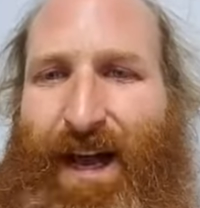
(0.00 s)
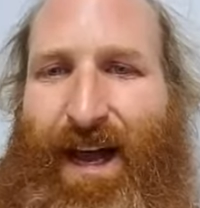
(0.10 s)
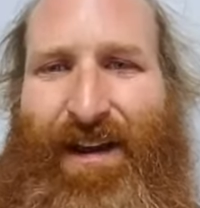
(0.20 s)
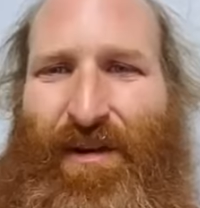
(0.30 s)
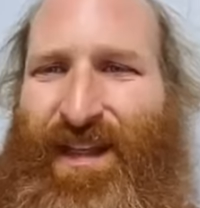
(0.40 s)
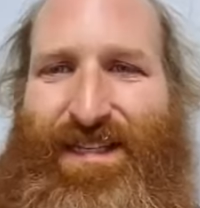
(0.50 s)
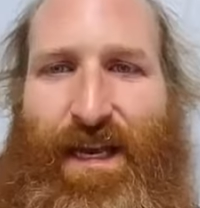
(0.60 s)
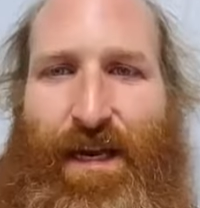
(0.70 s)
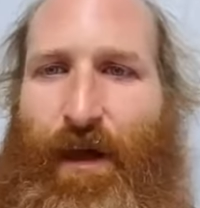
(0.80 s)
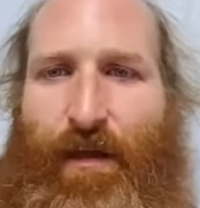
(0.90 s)
What they said
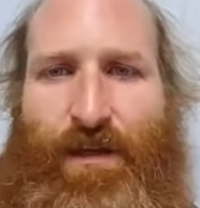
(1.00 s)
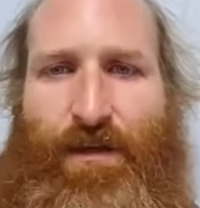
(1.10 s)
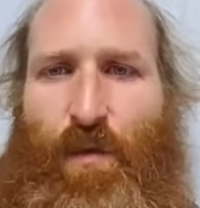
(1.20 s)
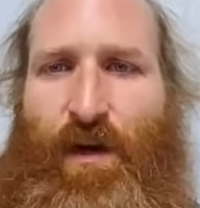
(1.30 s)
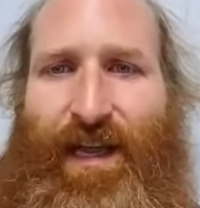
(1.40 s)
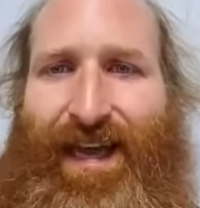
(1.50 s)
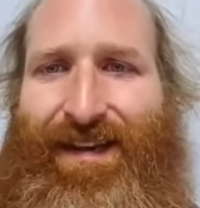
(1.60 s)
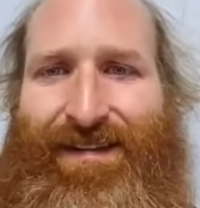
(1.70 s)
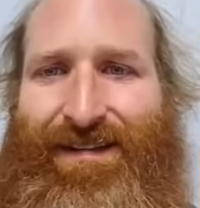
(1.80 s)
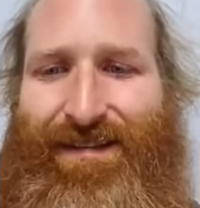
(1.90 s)
about those water
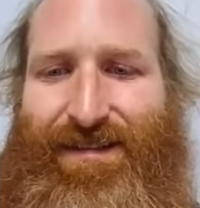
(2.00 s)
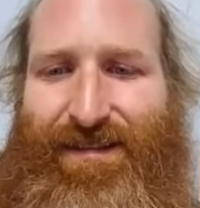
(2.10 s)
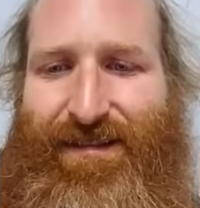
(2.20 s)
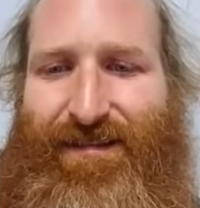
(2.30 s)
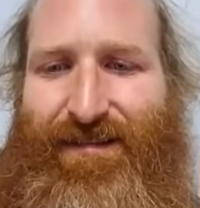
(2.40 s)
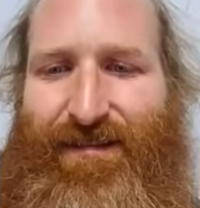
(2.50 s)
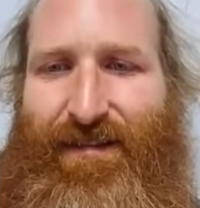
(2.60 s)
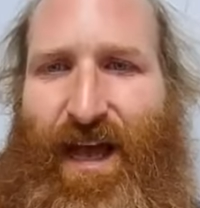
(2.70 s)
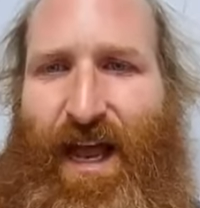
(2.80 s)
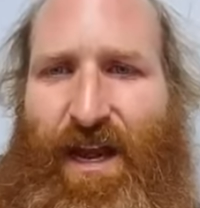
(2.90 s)
cannons.
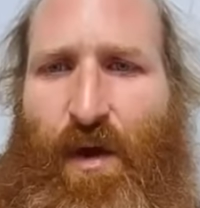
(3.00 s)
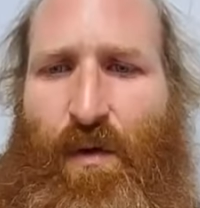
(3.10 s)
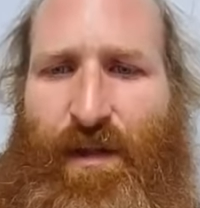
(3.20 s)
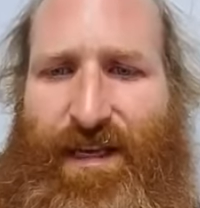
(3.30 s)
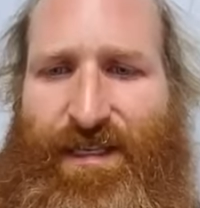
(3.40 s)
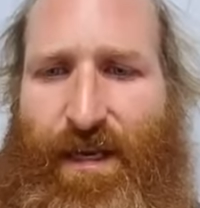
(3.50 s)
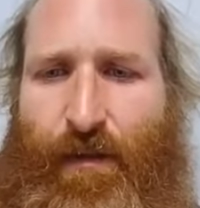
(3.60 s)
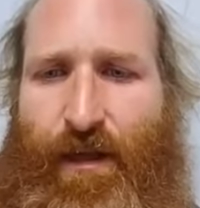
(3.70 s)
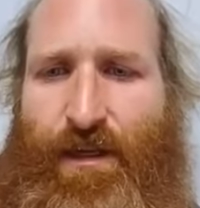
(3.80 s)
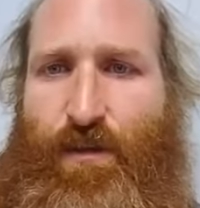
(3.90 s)
I know what they said about
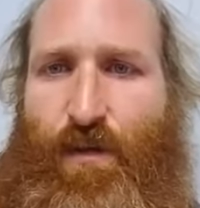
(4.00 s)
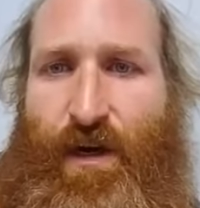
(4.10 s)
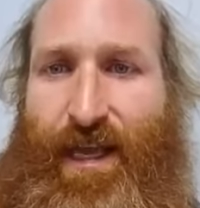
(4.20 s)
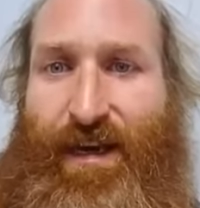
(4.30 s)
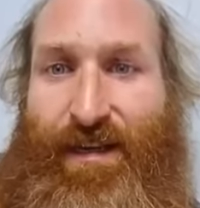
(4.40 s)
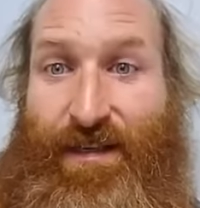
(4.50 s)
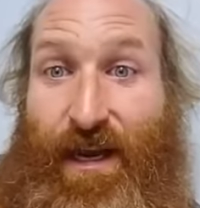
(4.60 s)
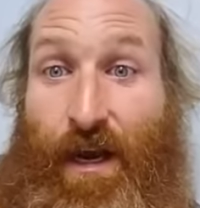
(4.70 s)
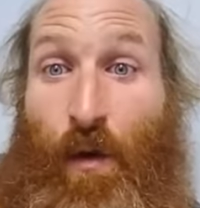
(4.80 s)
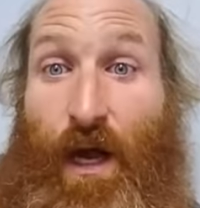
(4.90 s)
those water cannons, and I know what I